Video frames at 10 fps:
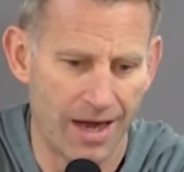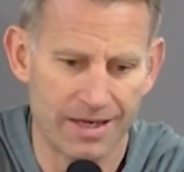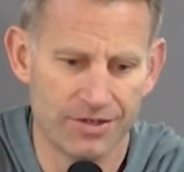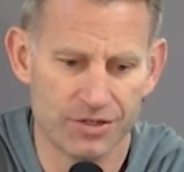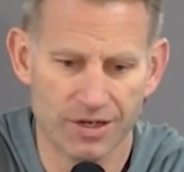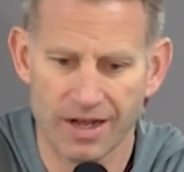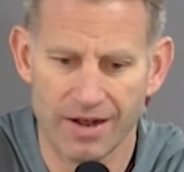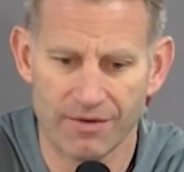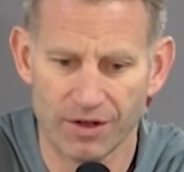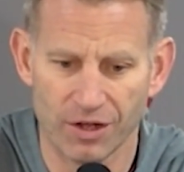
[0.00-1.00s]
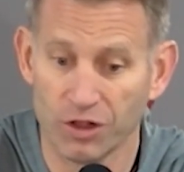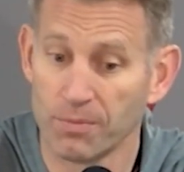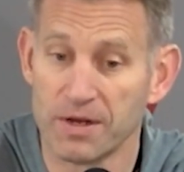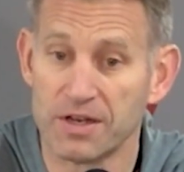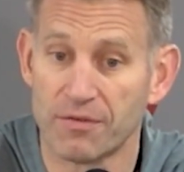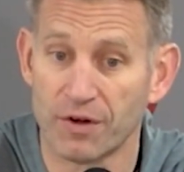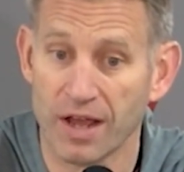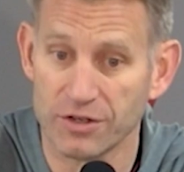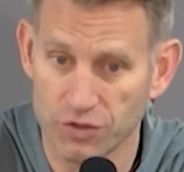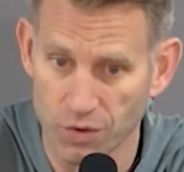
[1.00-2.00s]
he's going to have a, a, little bit different
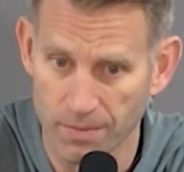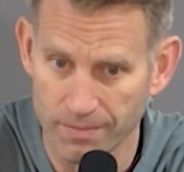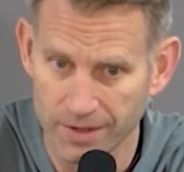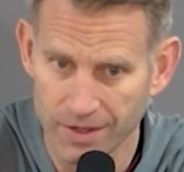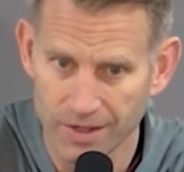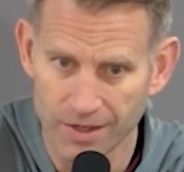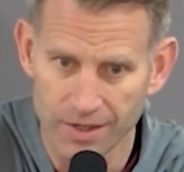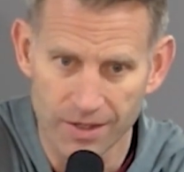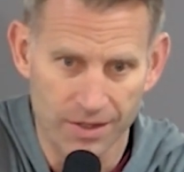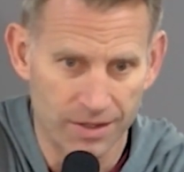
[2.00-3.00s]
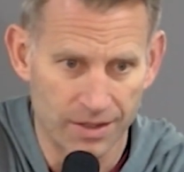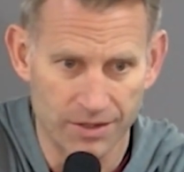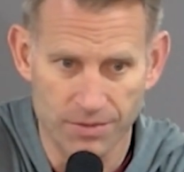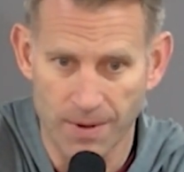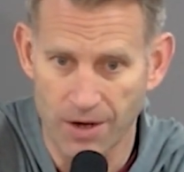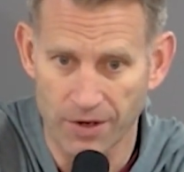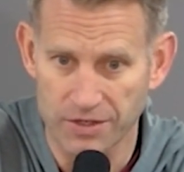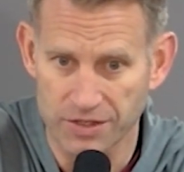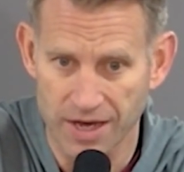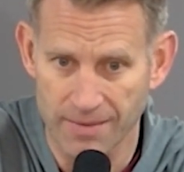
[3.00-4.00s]
edge to him in tomorrow
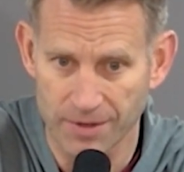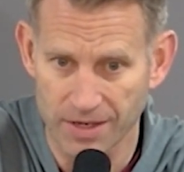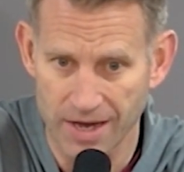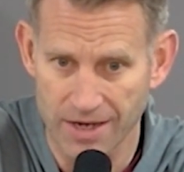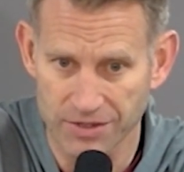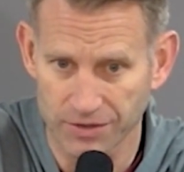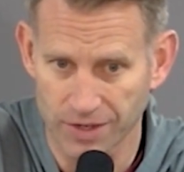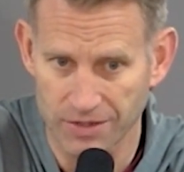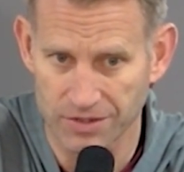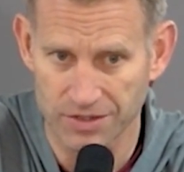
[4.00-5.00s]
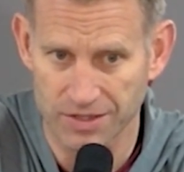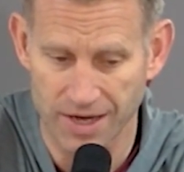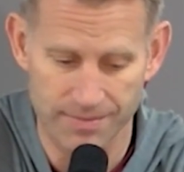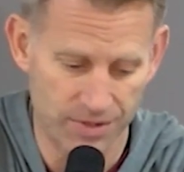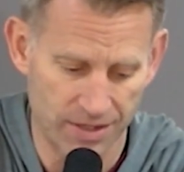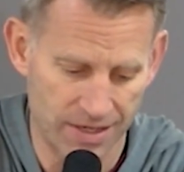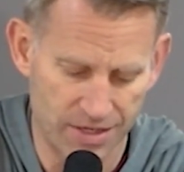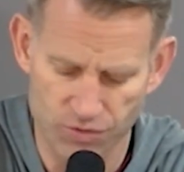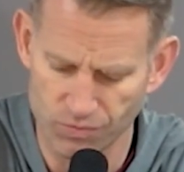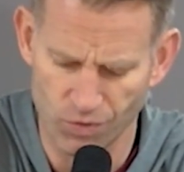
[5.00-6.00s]
night's game than he has in the rest of these games. And
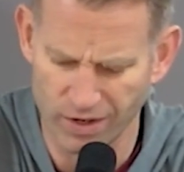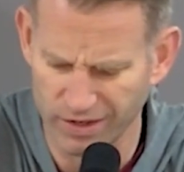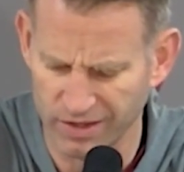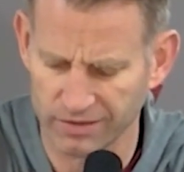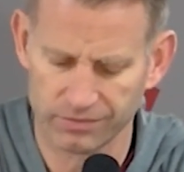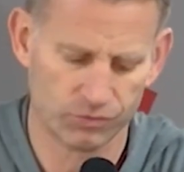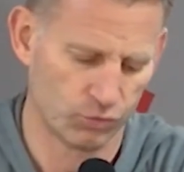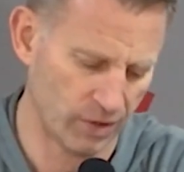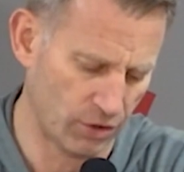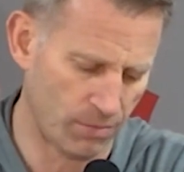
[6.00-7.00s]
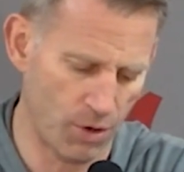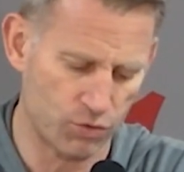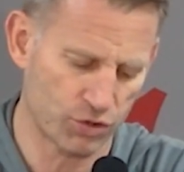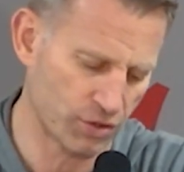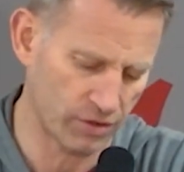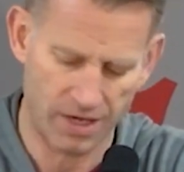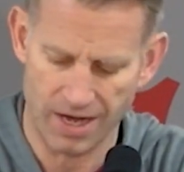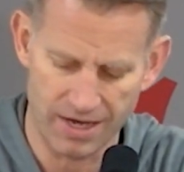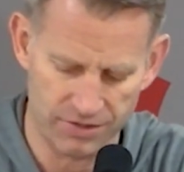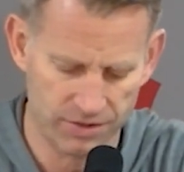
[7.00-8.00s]
he's one of their real emotional
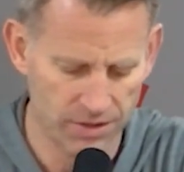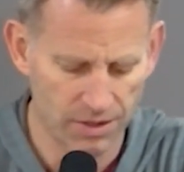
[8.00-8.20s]
guys.